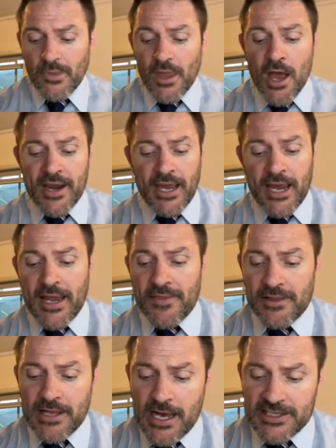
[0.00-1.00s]
Okay, and the
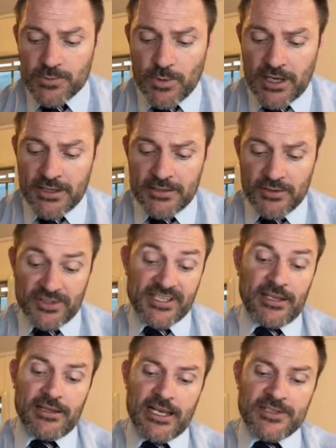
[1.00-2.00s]
last one, or
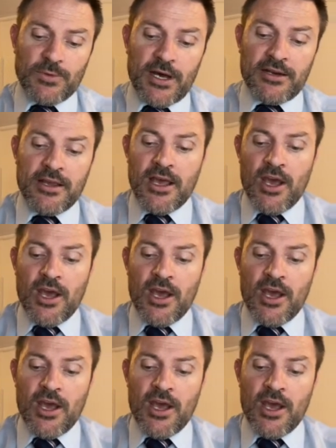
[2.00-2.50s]
second last one,